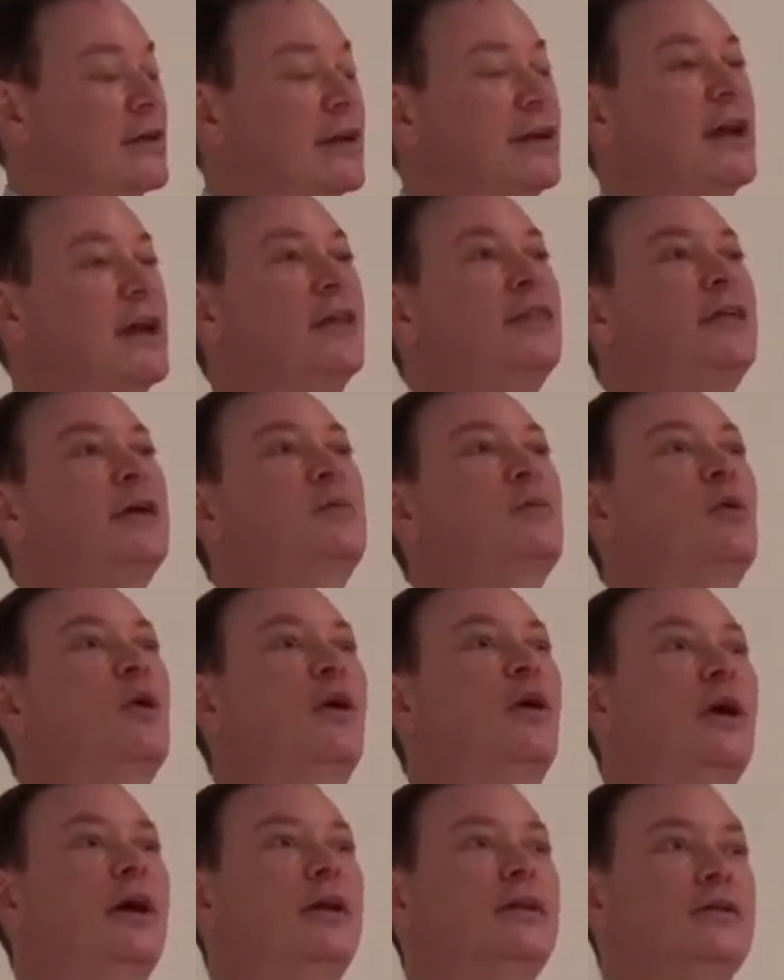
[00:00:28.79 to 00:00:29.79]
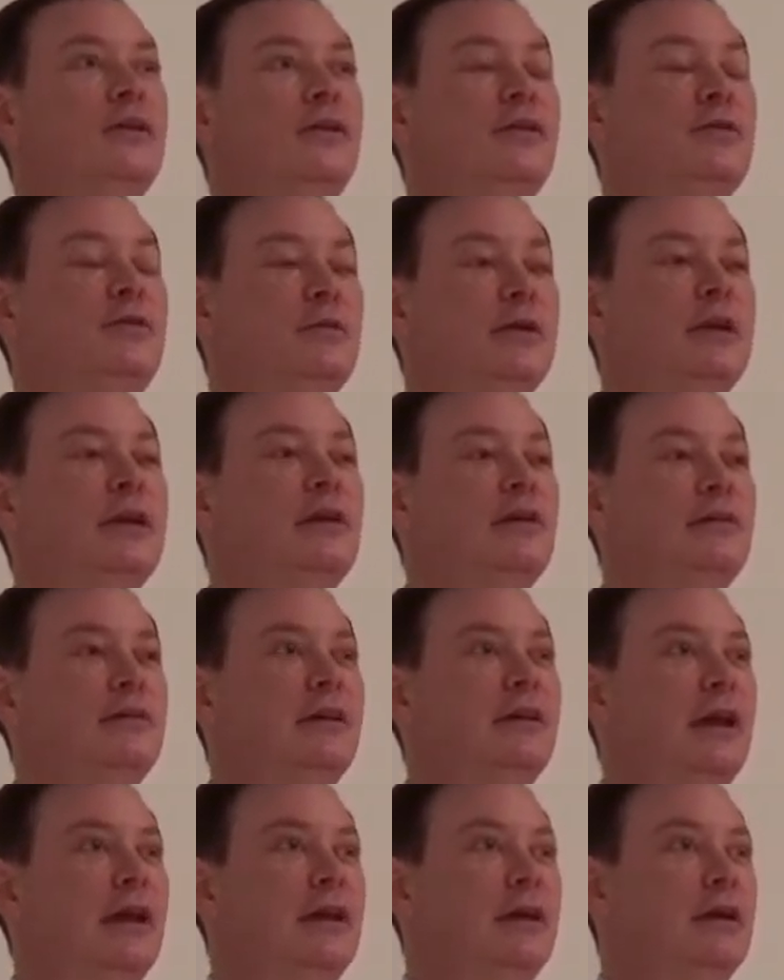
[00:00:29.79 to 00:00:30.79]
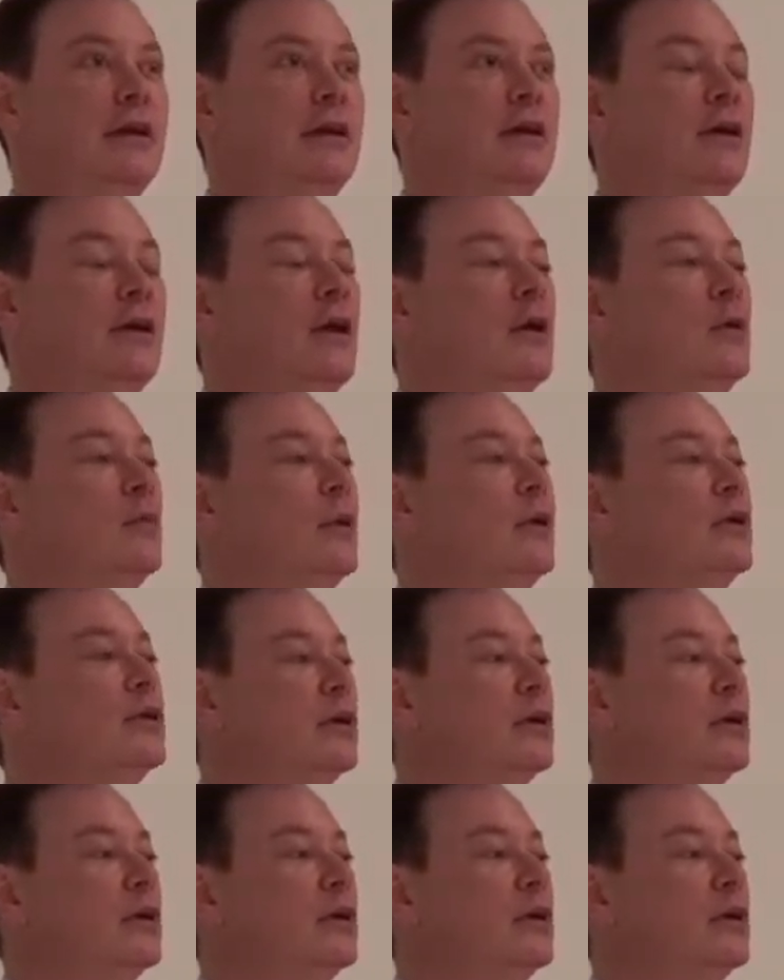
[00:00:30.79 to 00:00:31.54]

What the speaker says: She said nothing more until 3 years later,